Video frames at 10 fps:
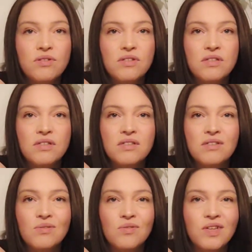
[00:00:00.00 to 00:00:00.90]
It's
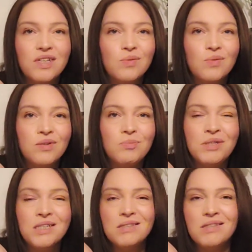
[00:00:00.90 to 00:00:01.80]
sort of like what's
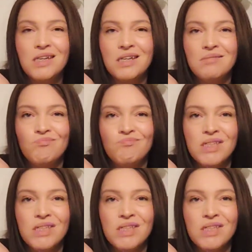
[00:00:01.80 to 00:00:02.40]
being said